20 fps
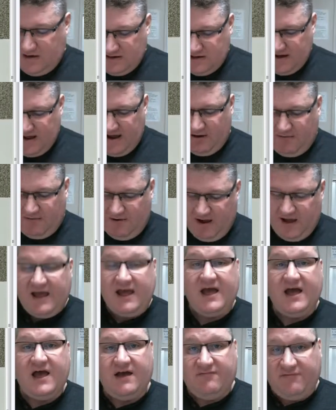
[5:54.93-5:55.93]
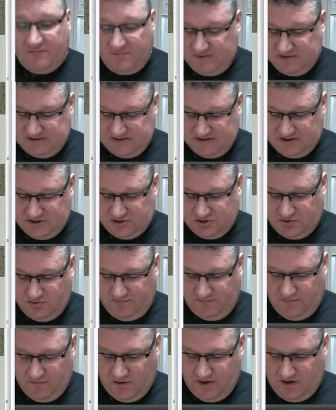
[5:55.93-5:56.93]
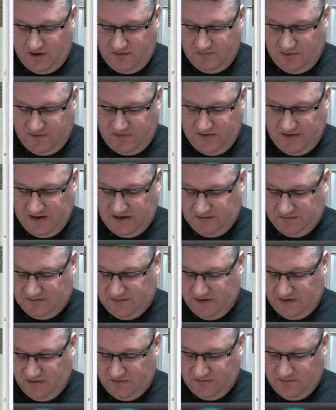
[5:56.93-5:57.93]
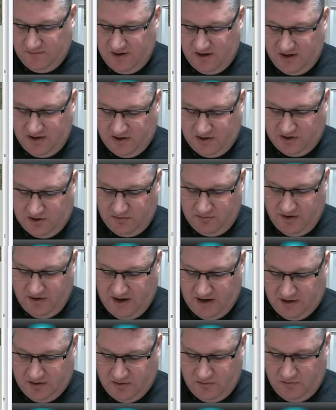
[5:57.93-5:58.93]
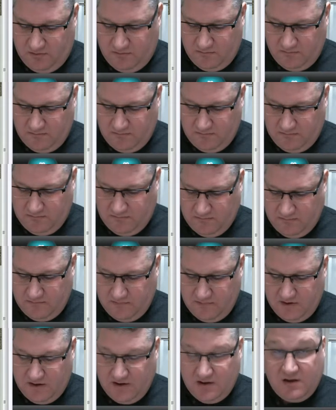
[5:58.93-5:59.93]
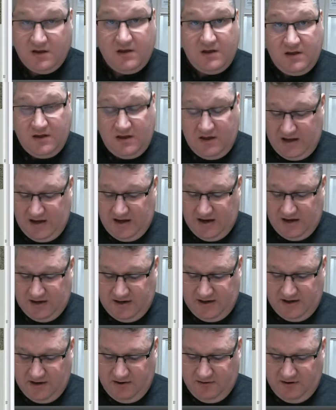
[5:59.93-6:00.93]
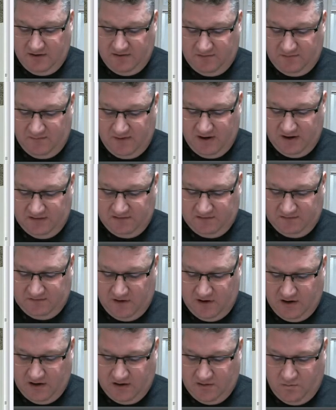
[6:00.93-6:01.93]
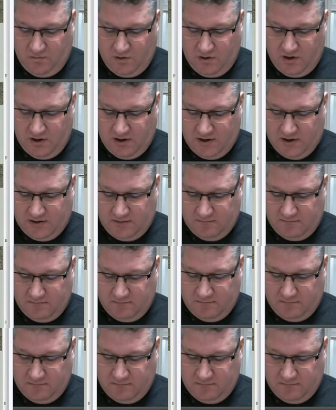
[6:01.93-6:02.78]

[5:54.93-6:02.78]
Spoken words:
Now I have a potential for a number of things. There's my acute angle, and here is my side one.